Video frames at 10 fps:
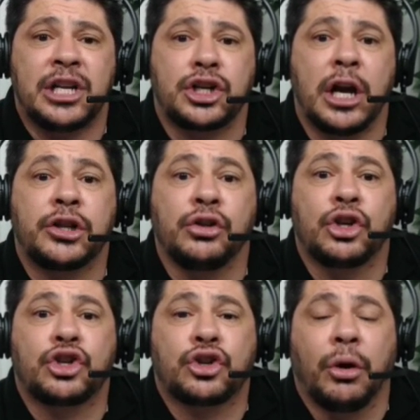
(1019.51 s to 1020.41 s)
is trying to
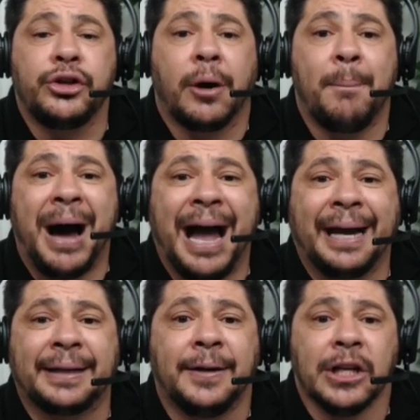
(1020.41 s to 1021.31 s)
destroy your
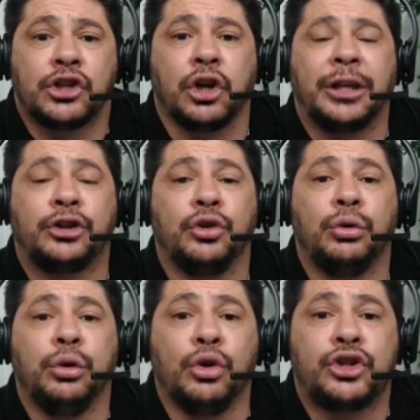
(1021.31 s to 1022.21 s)
mind so that you
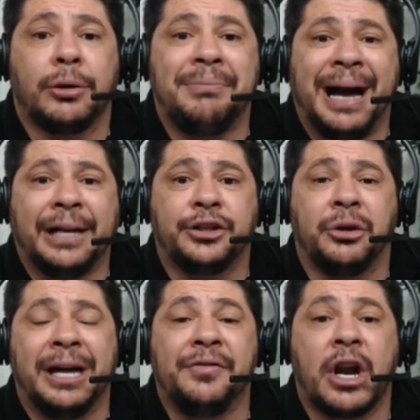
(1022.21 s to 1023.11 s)
lose your mind,
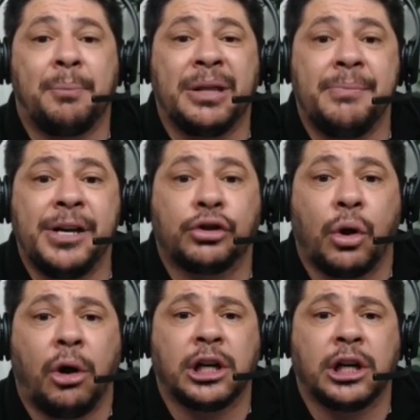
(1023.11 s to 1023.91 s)
you end up in the mental